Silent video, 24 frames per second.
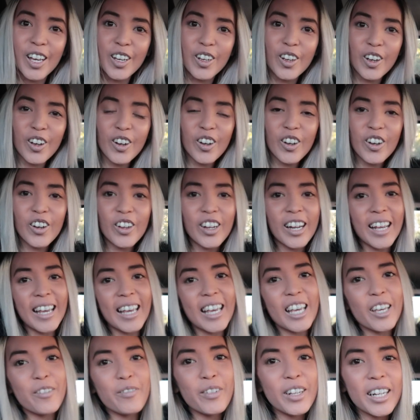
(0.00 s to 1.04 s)
Good
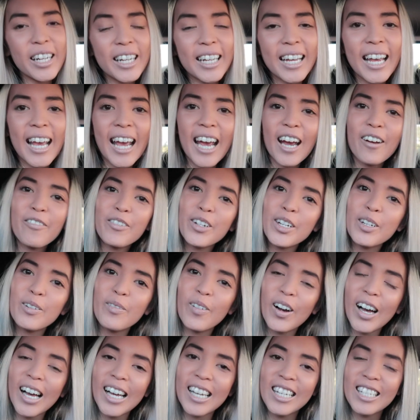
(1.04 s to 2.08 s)
evening
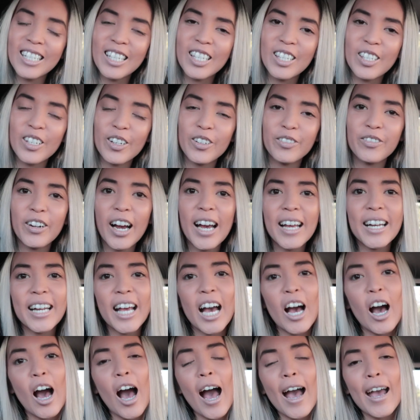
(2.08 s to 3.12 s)
everyone. So right
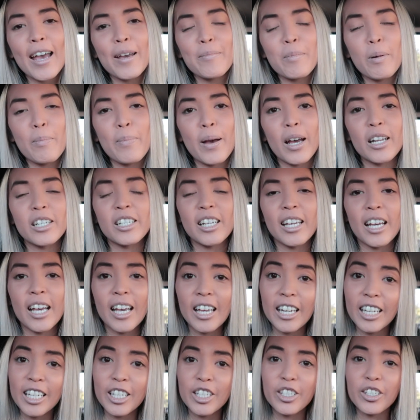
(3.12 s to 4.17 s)
now I am about to
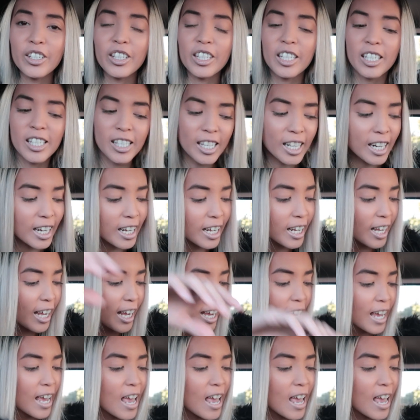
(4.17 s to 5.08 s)
head into the city.